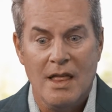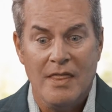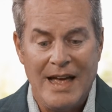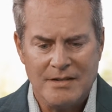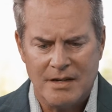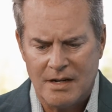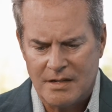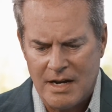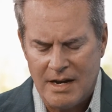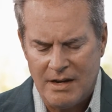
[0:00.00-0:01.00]
that's an
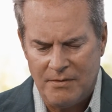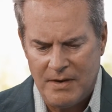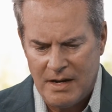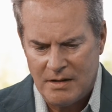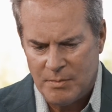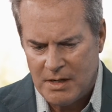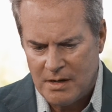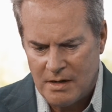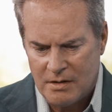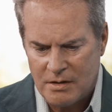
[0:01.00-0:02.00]
exciting phase
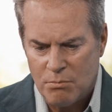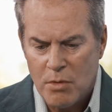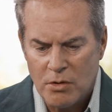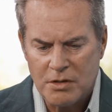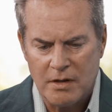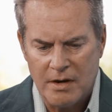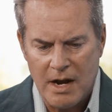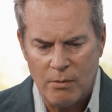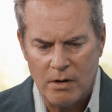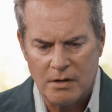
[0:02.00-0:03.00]
because most of the
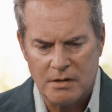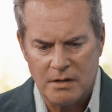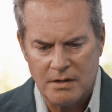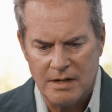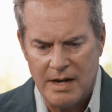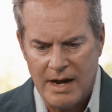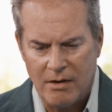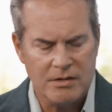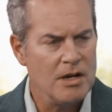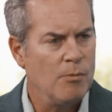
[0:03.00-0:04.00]
networks today
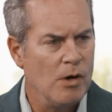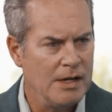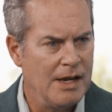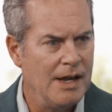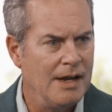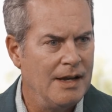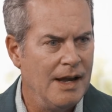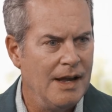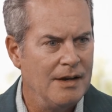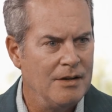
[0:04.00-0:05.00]
are sub 1 gig.
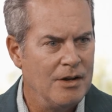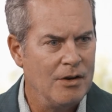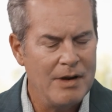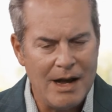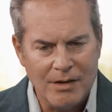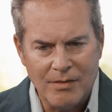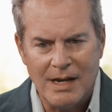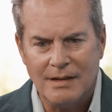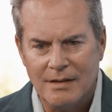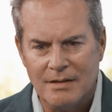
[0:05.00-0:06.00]
And, now you've
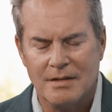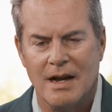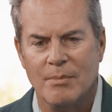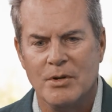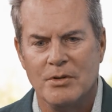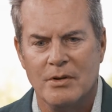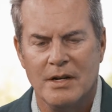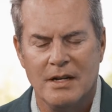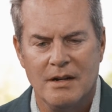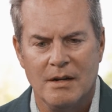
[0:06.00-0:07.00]
got this
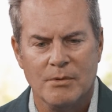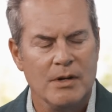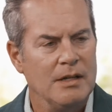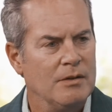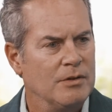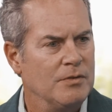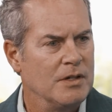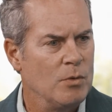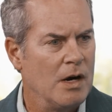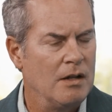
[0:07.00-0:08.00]
opportunity to upgrade those
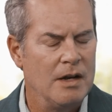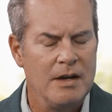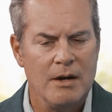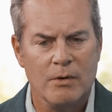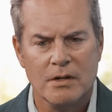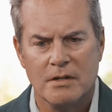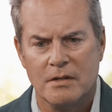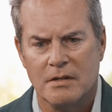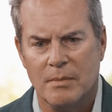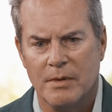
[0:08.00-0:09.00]
fixed wireline networks
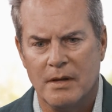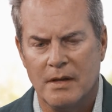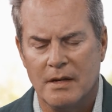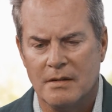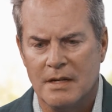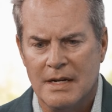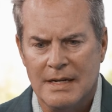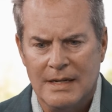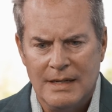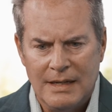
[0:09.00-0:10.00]
to something that's
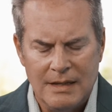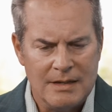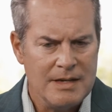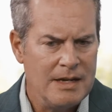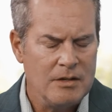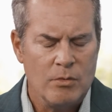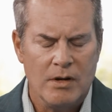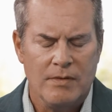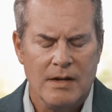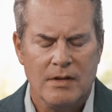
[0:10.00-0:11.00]
in the 10 to
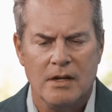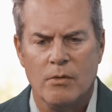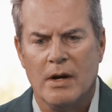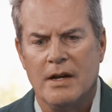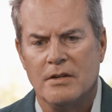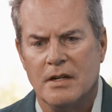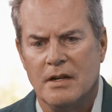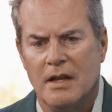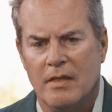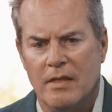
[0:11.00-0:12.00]
25 gig range.
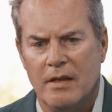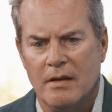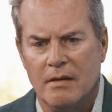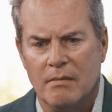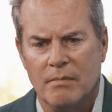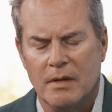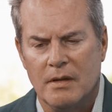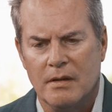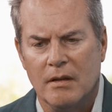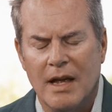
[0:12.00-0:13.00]
And
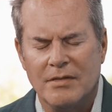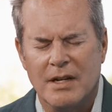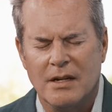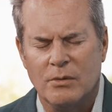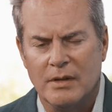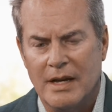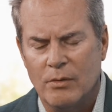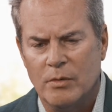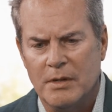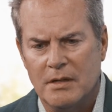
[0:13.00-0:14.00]
the life cycle with
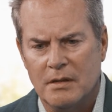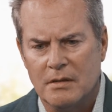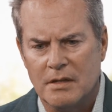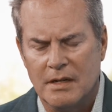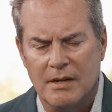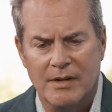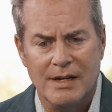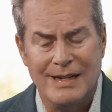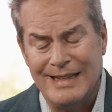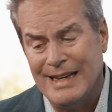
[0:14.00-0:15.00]
that will be
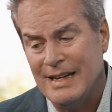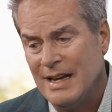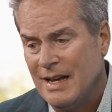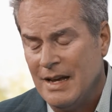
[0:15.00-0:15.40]
significant. And then,